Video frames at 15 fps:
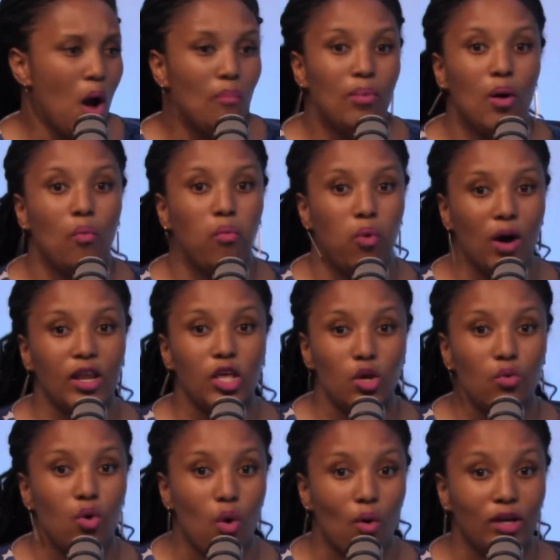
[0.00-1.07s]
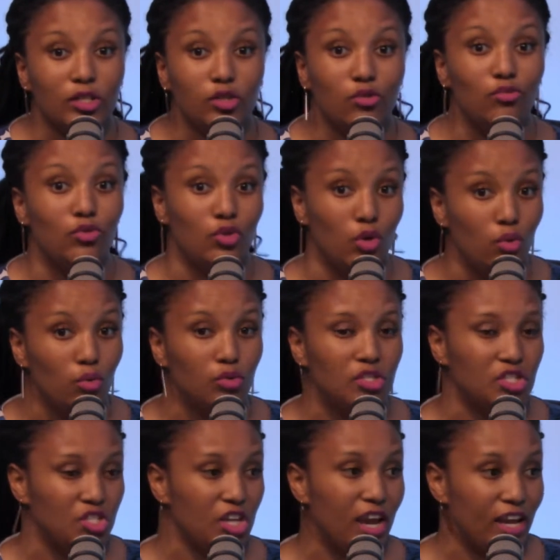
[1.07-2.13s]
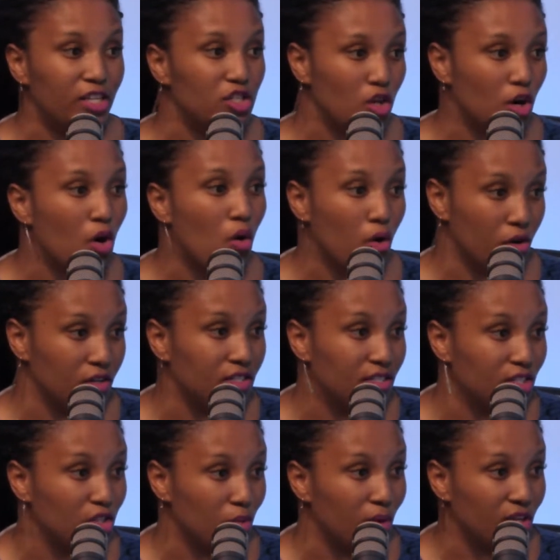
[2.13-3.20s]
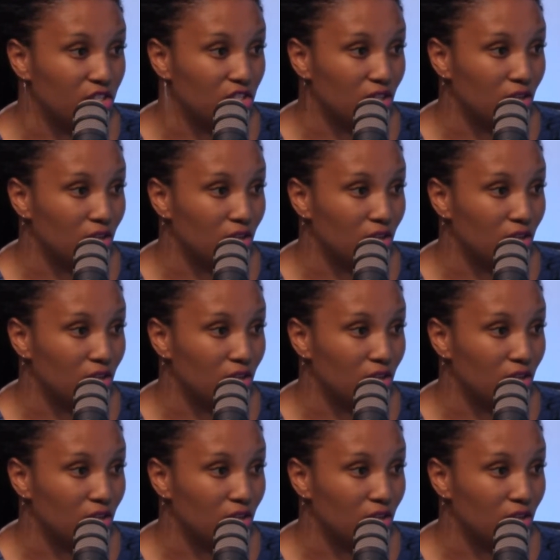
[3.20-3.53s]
But what are you going to do to change your current situation?